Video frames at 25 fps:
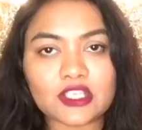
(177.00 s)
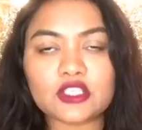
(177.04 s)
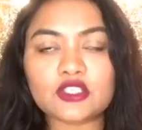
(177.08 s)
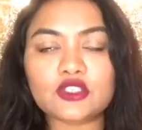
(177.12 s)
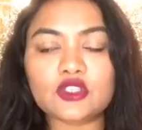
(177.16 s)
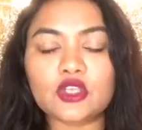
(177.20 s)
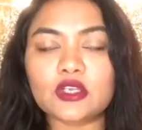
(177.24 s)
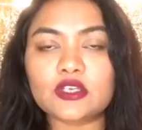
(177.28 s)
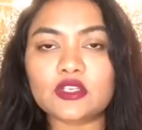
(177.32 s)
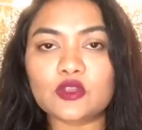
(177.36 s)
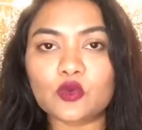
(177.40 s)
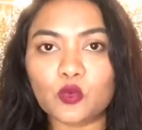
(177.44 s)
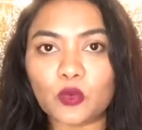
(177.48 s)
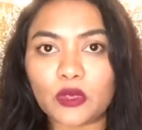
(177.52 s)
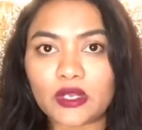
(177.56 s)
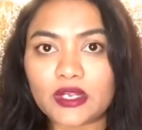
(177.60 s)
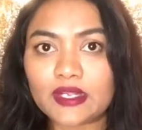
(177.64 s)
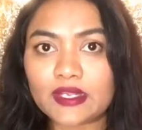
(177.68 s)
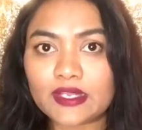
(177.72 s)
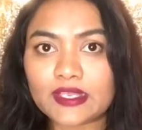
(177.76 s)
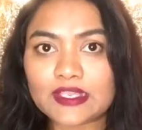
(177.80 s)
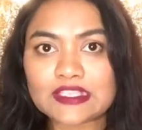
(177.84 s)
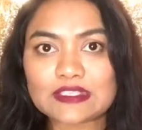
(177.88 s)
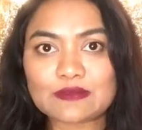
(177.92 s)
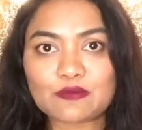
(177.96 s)
not a
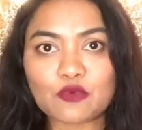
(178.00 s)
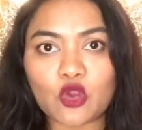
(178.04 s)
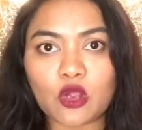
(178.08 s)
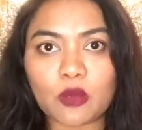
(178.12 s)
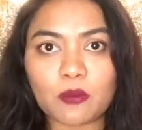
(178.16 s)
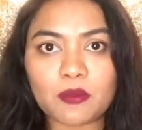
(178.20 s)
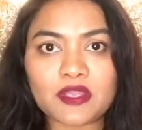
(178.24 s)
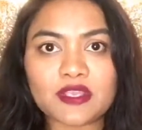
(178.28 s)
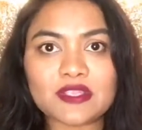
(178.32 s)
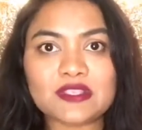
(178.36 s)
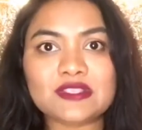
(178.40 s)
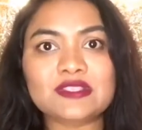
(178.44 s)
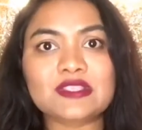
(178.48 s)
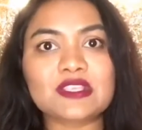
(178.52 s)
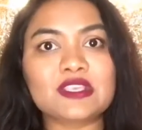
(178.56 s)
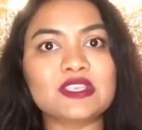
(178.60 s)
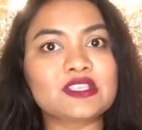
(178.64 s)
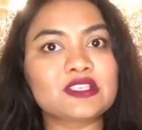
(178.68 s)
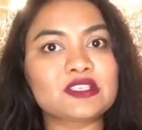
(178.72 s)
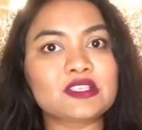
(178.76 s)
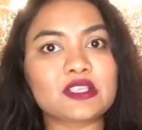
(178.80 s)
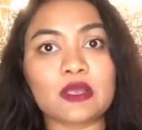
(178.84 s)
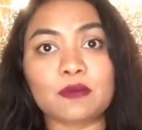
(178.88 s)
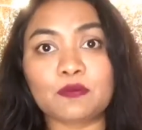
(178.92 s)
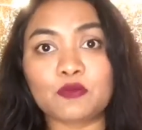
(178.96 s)
one-day's promise.
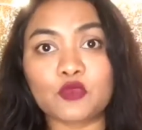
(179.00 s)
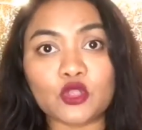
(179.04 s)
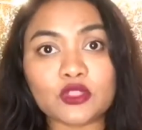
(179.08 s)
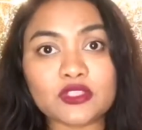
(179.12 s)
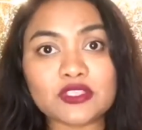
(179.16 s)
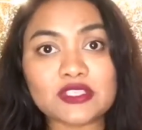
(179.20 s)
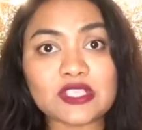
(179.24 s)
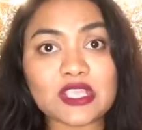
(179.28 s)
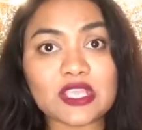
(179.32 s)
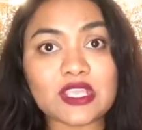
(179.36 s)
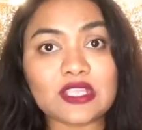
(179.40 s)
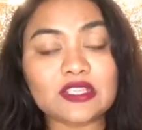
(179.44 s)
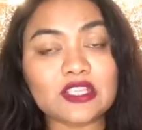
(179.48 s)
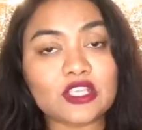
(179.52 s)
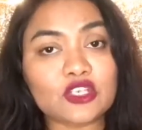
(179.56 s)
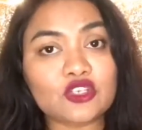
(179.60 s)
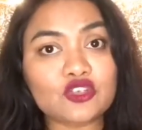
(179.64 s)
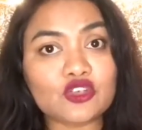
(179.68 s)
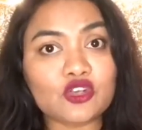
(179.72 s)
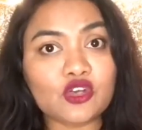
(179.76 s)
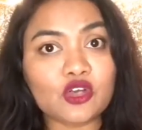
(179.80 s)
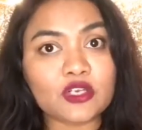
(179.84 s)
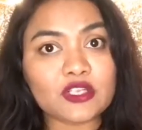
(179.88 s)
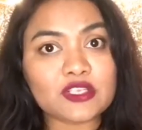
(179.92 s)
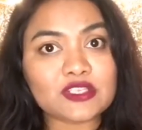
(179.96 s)
I'm not saying that you're
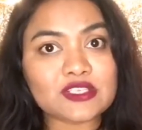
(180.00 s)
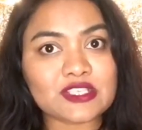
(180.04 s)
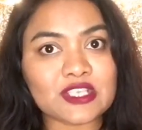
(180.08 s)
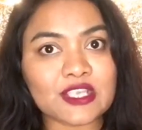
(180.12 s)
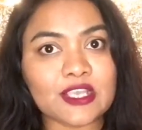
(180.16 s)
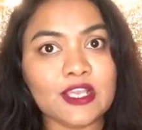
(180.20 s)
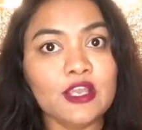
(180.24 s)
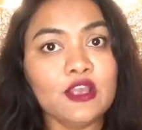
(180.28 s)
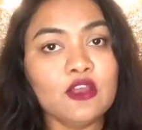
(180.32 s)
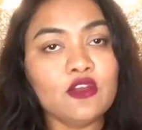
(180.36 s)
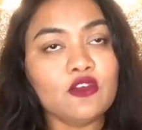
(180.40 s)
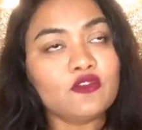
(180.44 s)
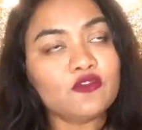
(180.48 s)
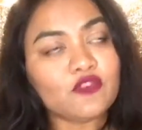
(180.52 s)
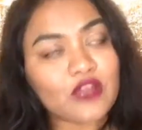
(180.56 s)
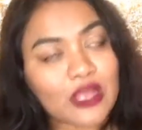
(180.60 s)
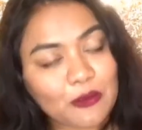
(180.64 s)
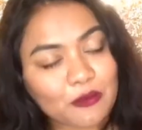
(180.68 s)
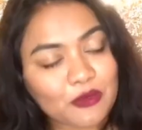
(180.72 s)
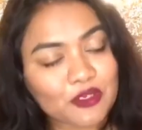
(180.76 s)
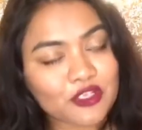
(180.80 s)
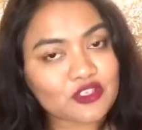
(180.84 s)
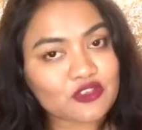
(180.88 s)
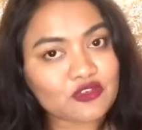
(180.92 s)
gonna see fabulous